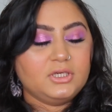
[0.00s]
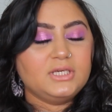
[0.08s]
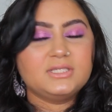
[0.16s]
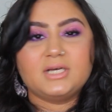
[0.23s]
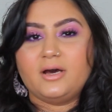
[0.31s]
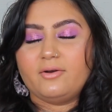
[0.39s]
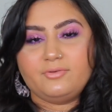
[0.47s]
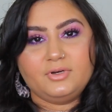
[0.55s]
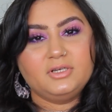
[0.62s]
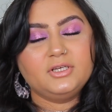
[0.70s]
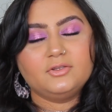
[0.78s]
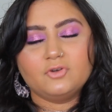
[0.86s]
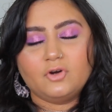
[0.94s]
These are
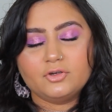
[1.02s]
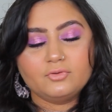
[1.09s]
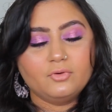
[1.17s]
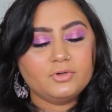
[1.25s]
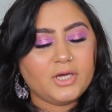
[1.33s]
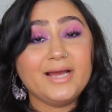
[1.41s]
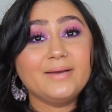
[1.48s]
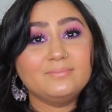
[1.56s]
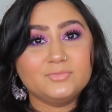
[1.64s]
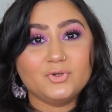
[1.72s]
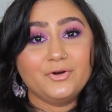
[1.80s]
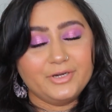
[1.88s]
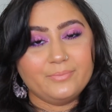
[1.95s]
really not good. I
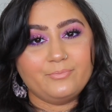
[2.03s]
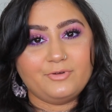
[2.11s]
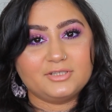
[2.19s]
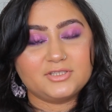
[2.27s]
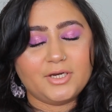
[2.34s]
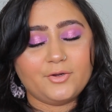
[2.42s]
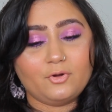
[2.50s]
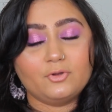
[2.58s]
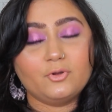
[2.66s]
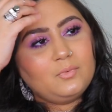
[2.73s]
am not impressed at all.